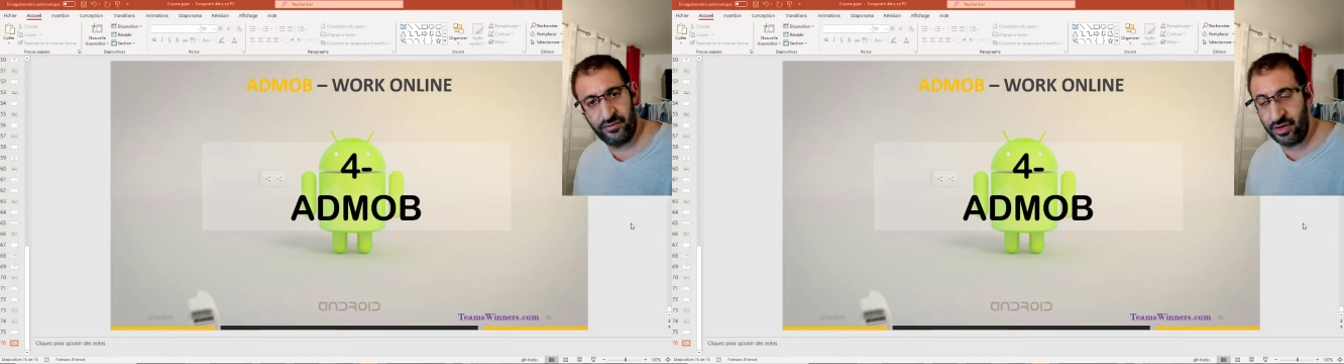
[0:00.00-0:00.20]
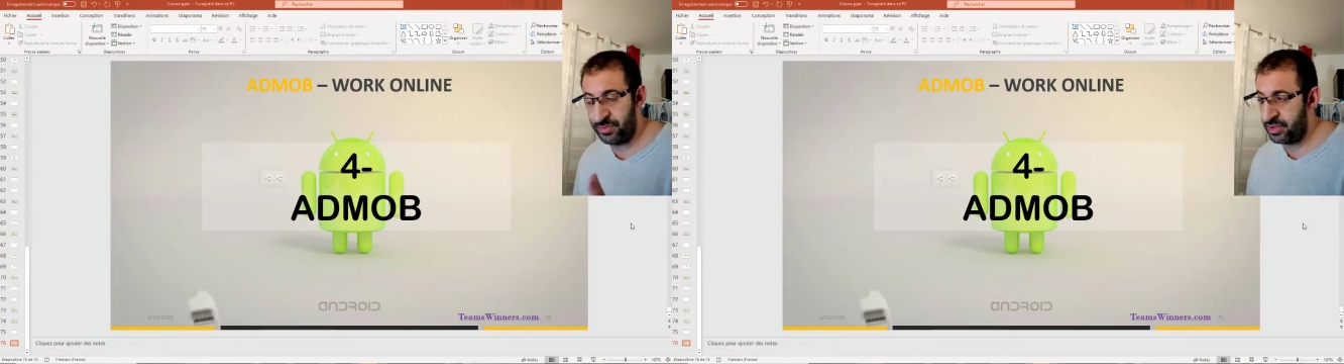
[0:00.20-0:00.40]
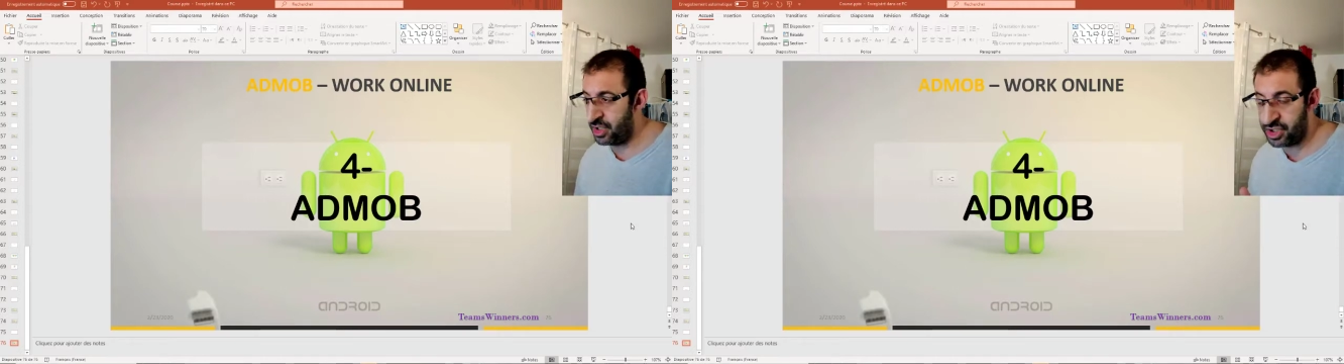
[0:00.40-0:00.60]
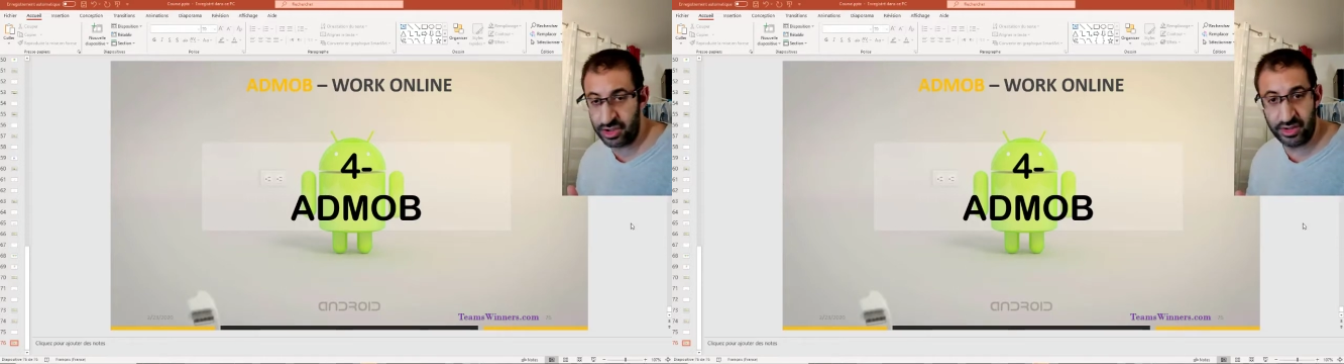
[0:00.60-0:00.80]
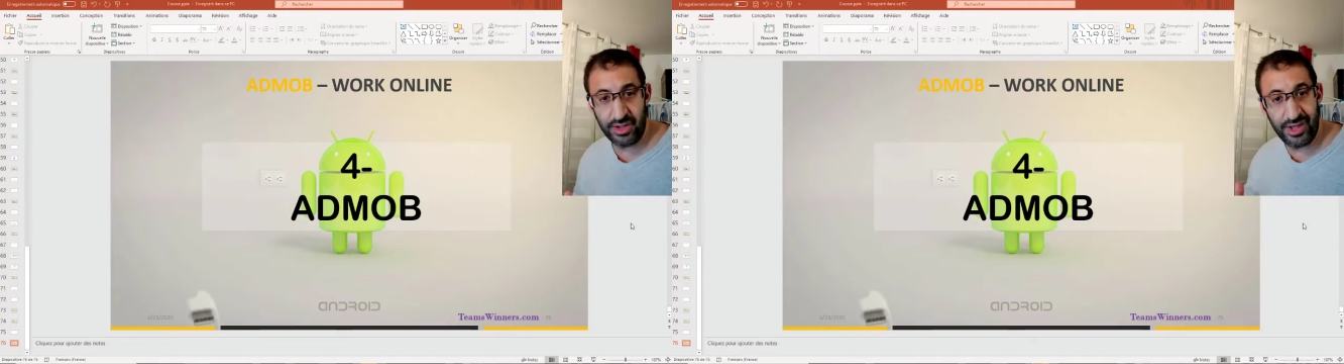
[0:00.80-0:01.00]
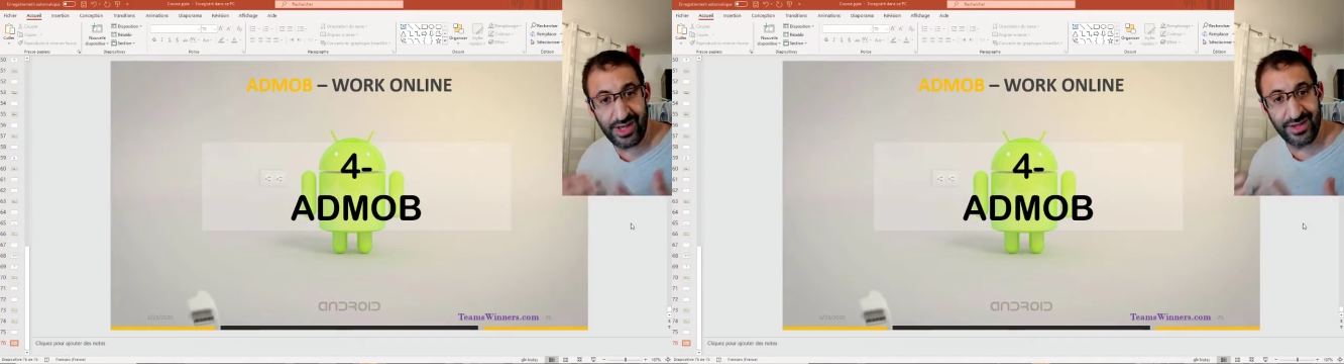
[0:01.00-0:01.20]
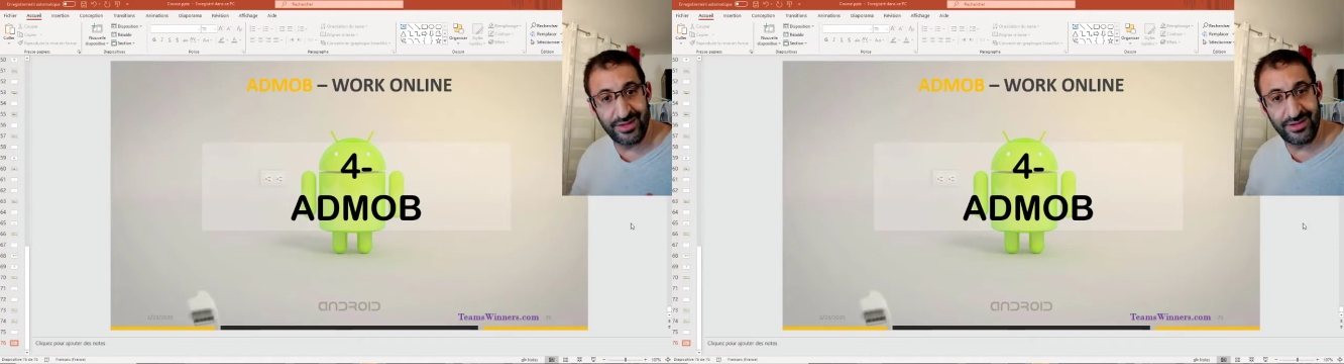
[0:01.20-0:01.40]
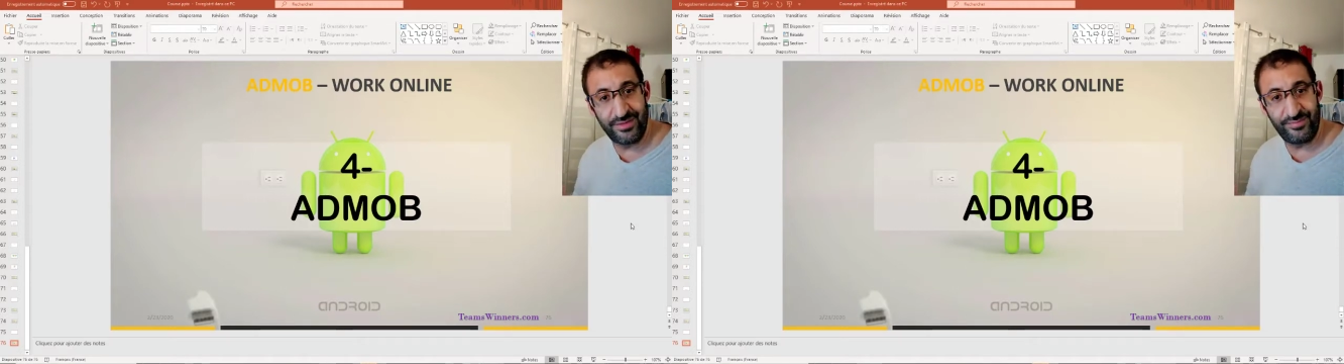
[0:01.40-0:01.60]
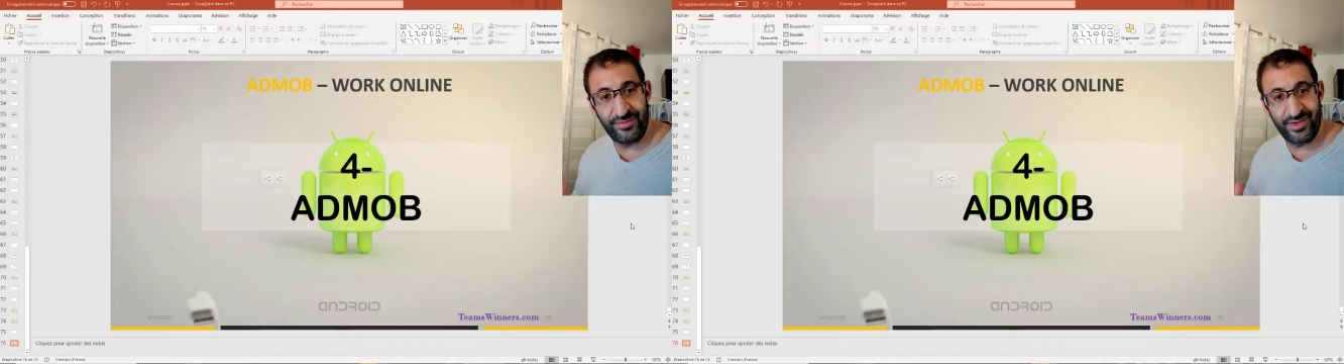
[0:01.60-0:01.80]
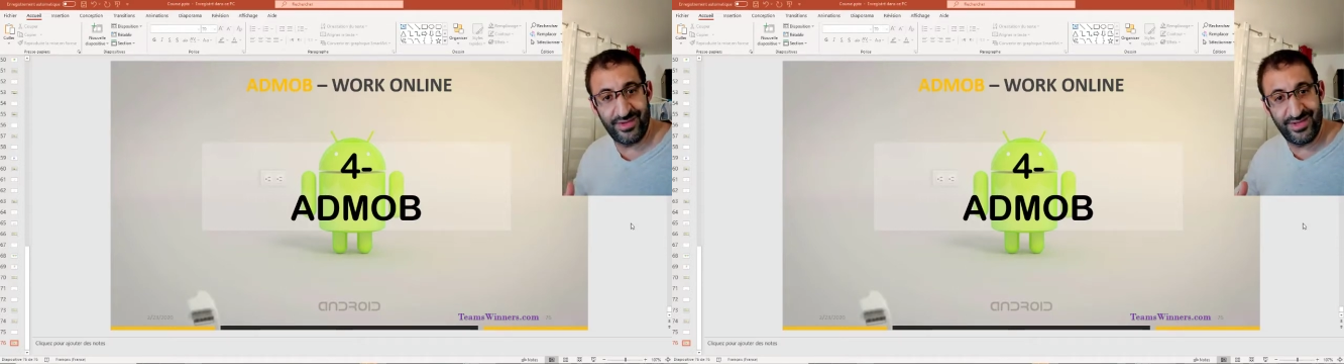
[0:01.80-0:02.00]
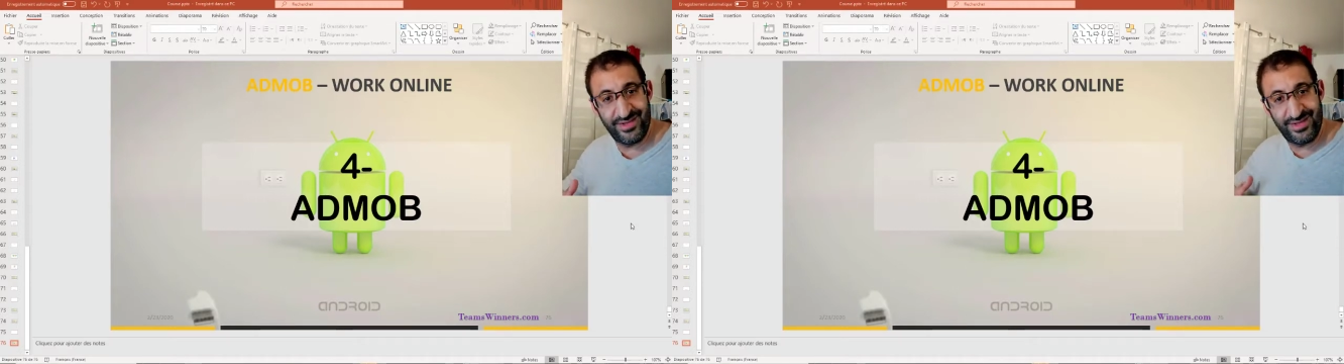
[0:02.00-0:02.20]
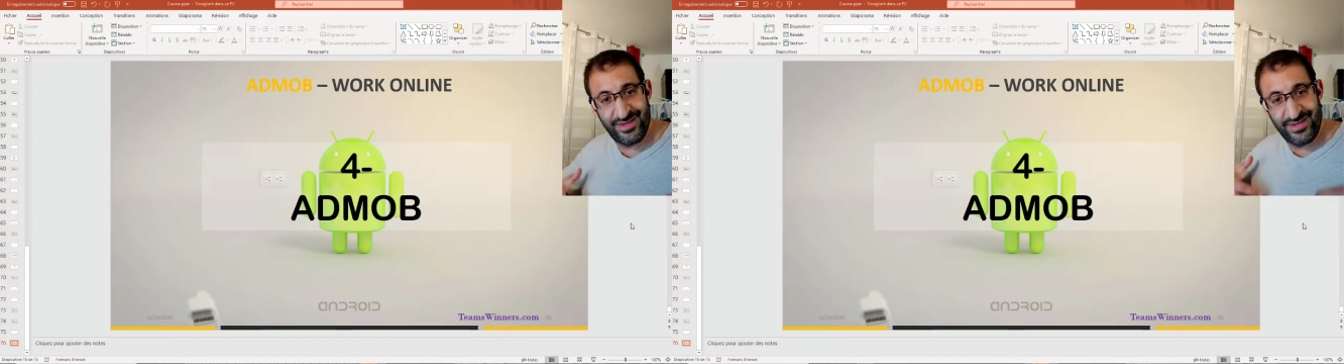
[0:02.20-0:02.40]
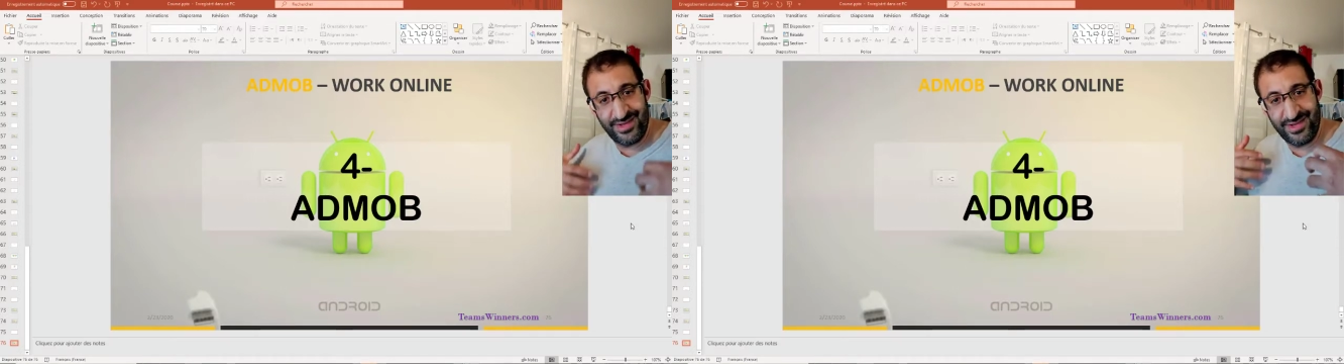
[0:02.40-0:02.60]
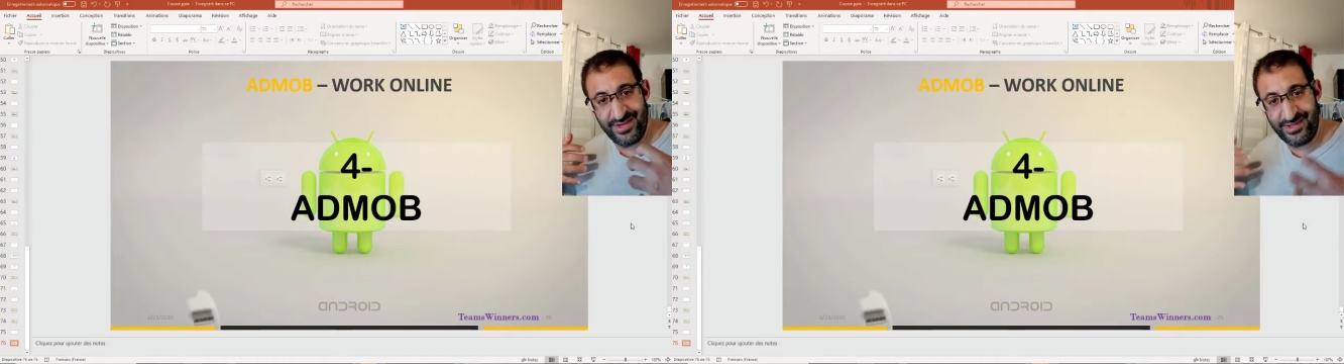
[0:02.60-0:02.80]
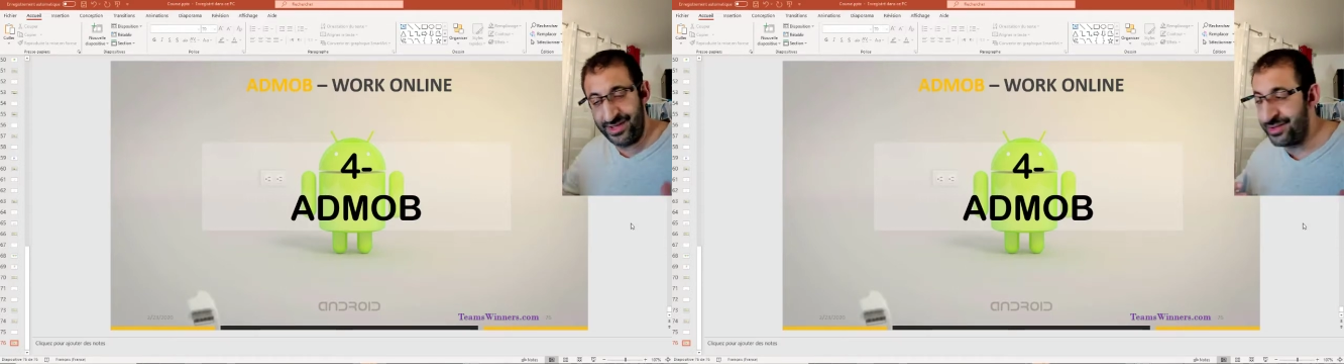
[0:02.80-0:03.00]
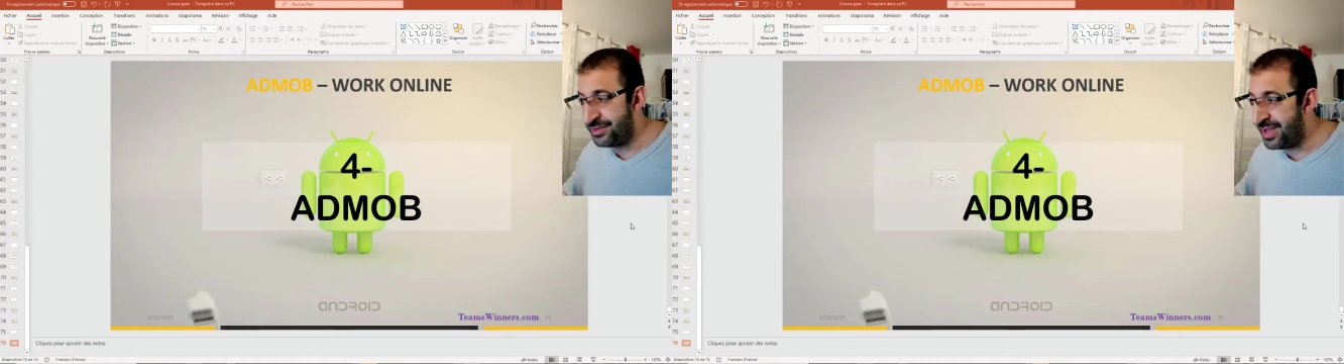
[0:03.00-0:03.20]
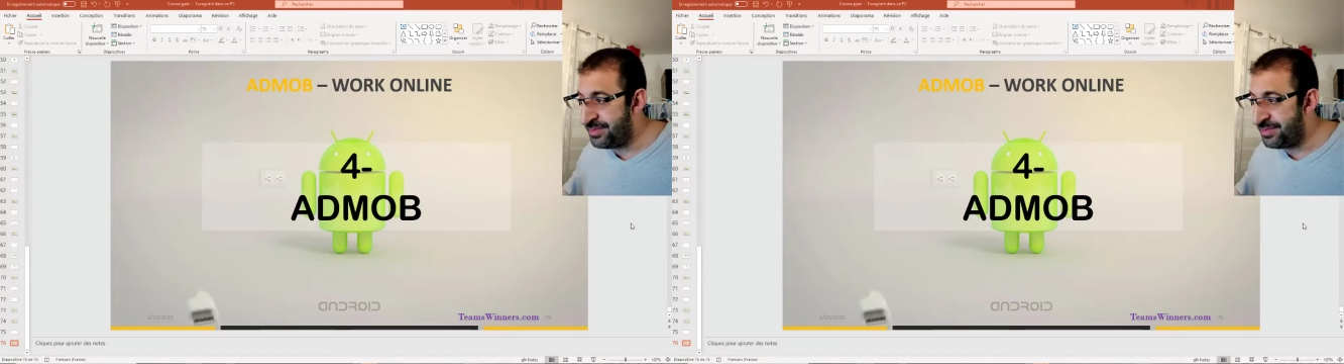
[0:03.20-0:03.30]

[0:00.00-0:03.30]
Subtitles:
for application, and certain